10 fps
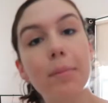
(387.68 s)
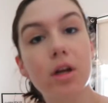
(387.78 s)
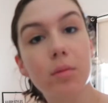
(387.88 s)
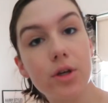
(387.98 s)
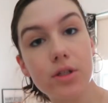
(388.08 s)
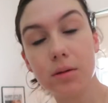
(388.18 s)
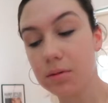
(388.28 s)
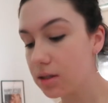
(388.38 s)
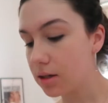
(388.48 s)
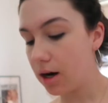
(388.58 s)
I'm going to be using
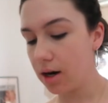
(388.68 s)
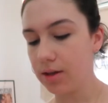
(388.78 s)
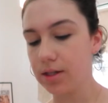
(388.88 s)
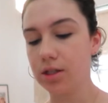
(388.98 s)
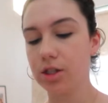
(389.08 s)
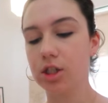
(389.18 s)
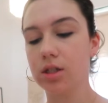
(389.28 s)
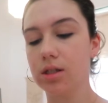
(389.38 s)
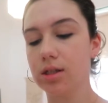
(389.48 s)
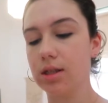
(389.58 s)
mascara. This is
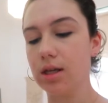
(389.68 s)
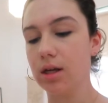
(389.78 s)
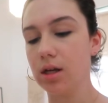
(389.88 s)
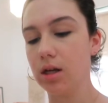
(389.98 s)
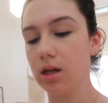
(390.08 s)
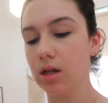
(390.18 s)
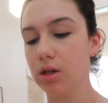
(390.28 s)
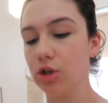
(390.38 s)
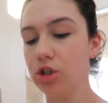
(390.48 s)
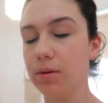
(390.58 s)
just the
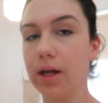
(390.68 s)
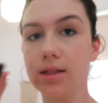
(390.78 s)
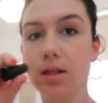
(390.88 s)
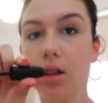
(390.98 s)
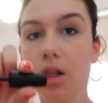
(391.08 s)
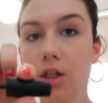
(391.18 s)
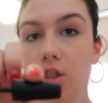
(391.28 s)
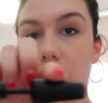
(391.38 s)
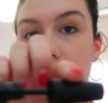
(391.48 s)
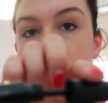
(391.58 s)
Nutrimics
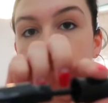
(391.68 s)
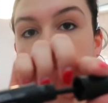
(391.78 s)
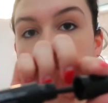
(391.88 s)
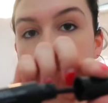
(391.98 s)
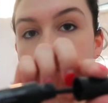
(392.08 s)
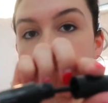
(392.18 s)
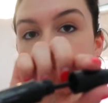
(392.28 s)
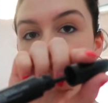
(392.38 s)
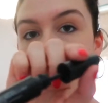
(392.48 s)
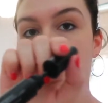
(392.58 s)
Luscious Lash
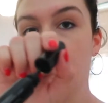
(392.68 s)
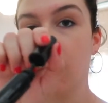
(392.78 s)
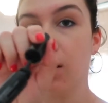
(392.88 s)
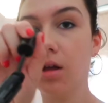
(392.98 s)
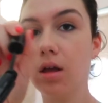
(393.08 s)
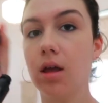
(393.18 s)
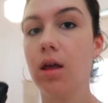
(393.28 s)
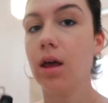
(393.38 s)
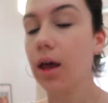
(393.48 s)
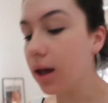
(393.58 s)
Mascara.
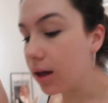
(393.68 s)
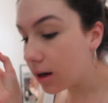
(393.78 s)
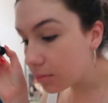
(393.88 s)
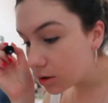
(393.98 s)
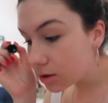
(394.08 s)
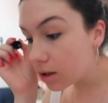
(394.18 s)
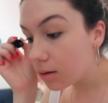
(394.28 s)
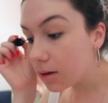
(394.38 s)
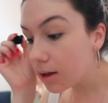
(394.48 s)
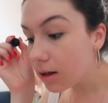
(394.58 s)
And I'm just going
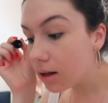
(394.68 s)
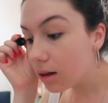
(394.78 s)
to be